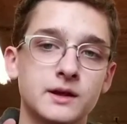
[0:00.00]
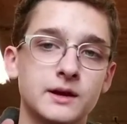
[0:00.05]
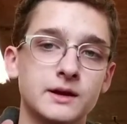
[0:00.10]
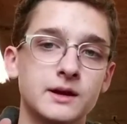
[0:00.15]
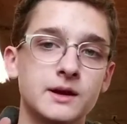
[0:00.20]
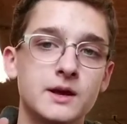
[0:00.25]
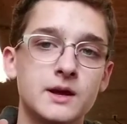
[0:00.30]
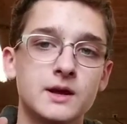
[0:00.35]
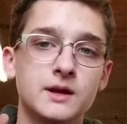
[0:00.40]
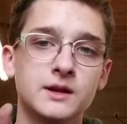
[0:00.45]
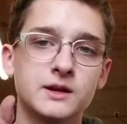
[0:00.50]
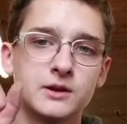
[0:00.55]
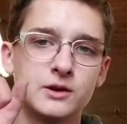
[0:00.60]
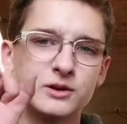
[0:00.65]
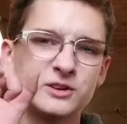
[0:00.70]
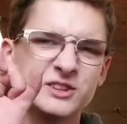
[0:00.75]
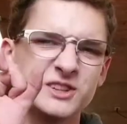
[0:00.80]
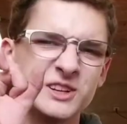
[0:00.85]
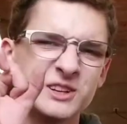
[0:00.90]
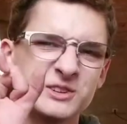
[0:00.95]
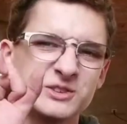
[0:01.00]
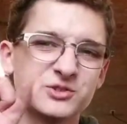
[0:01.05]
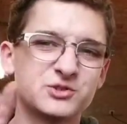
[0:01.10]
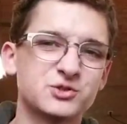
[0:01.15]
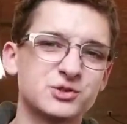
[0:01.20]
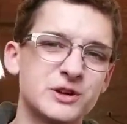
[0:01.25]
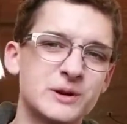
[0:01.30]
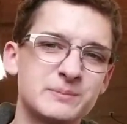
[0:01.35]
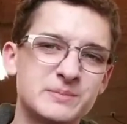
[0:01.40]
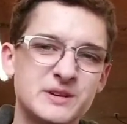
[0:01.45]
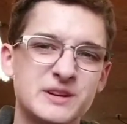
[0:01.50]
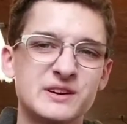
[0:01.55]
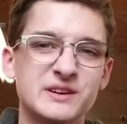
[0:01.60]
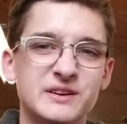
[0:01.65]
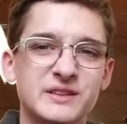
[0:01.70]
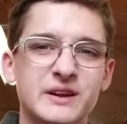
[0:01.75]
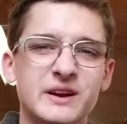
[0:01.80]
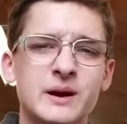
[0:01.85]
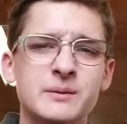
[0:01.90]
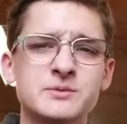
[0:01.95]
little drips
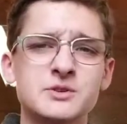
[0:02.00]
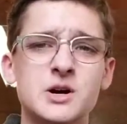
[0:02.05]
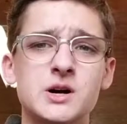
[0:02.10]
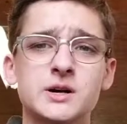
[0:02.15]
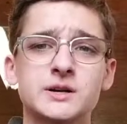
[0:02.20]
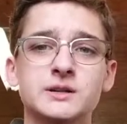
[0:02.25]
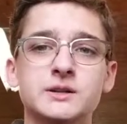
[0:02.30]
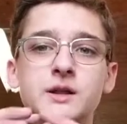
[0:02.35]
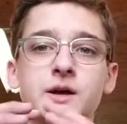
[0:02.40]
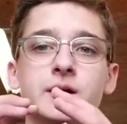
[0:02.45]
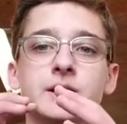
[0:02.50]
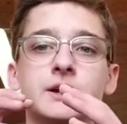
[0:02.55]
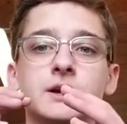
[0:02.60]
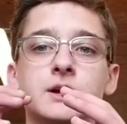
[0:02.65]
here and there. I'm talking